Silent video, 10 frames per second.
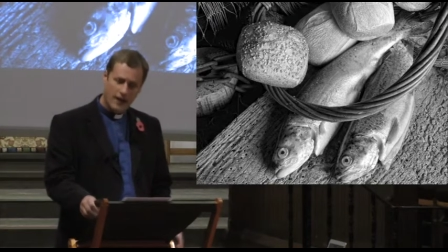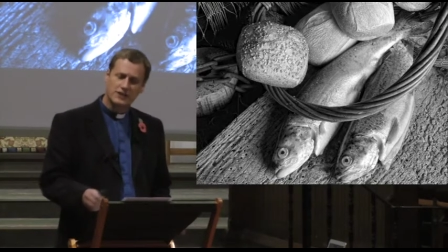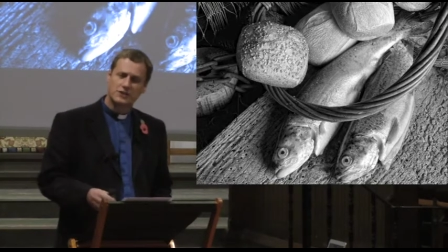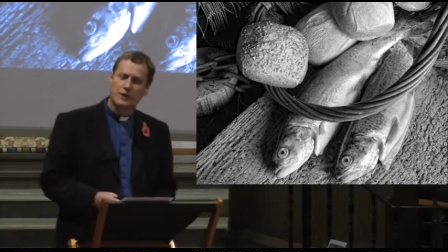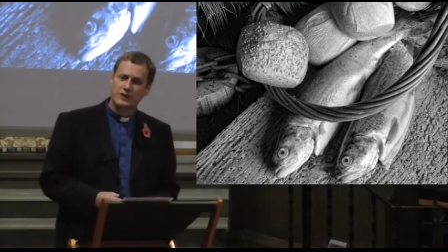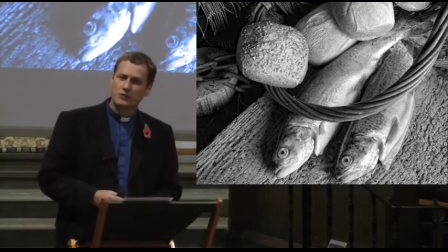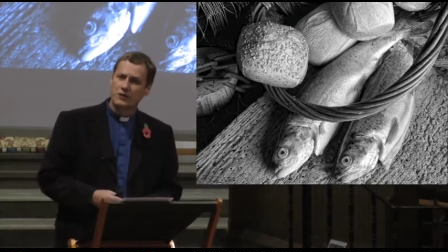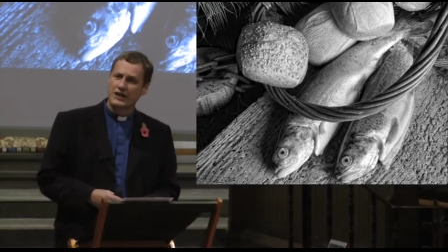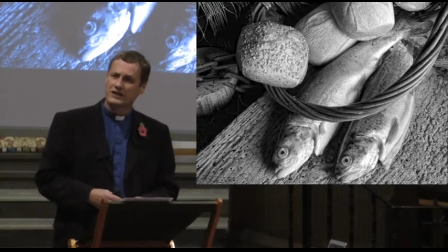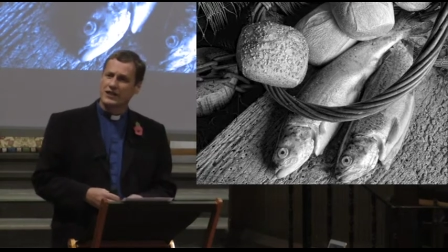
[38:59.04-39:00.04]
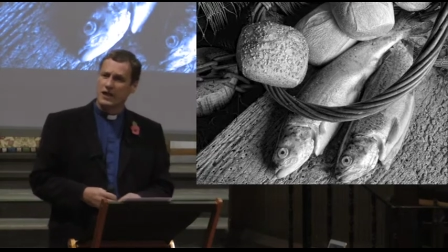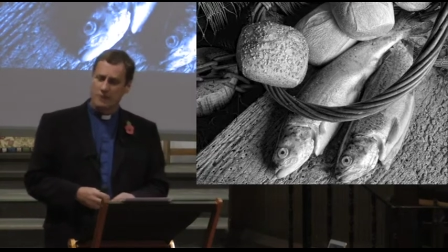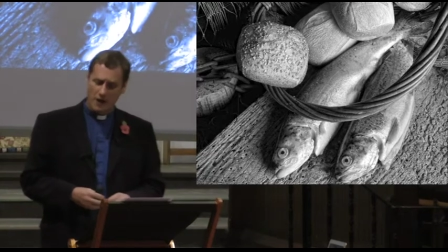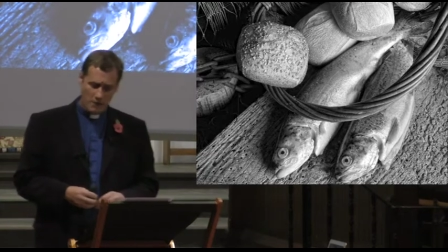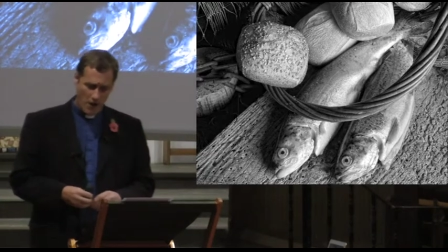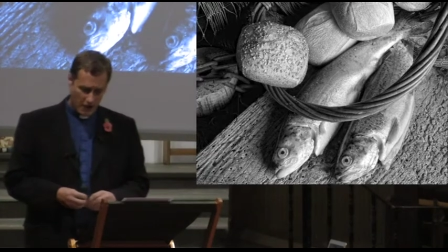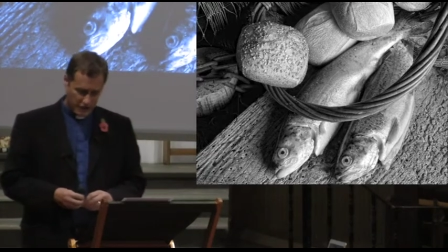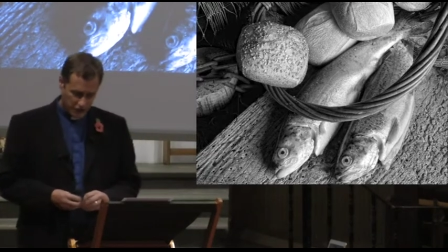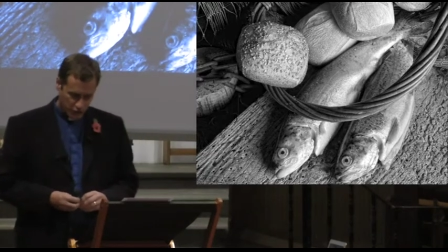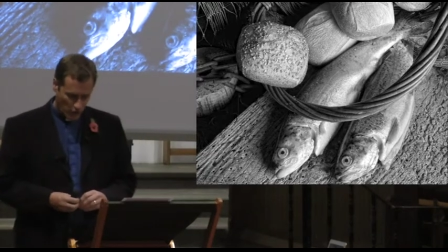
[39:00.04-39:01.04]
And it's a picture we need to keep in our
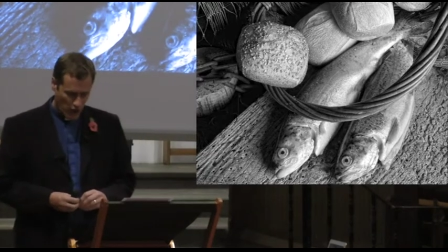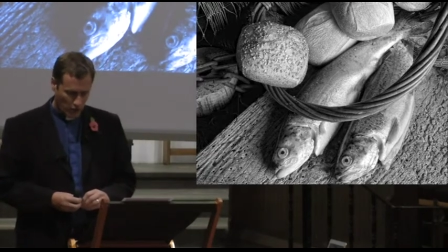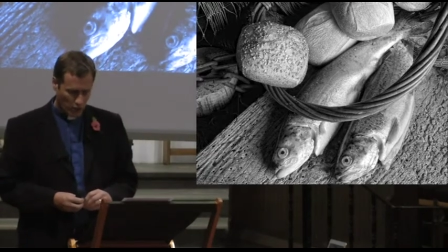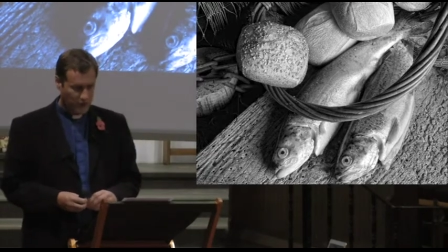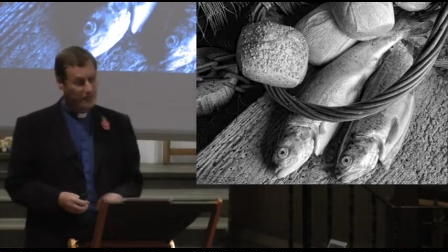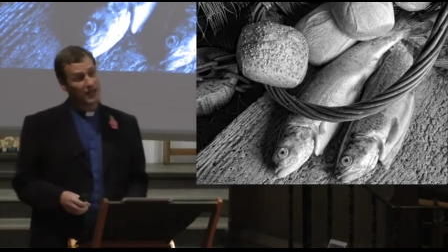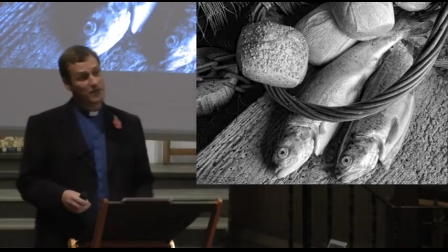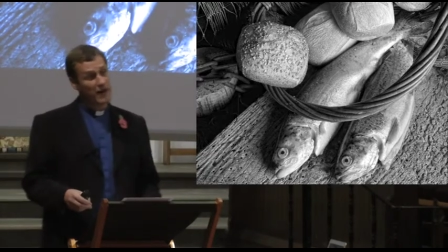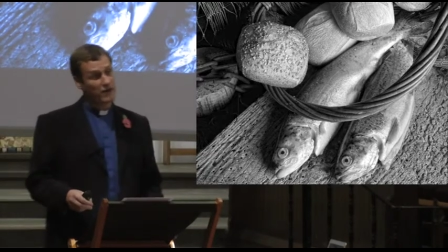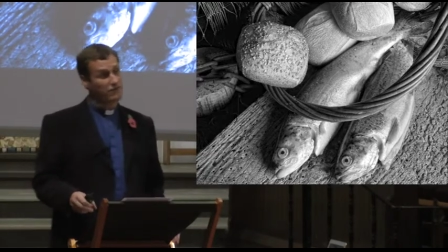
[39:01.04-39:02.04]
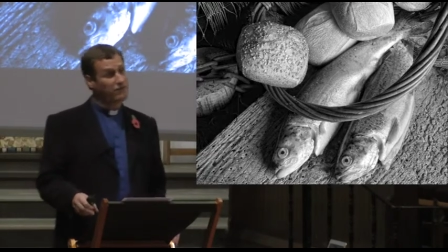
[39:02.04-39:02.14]
minds as well when we think about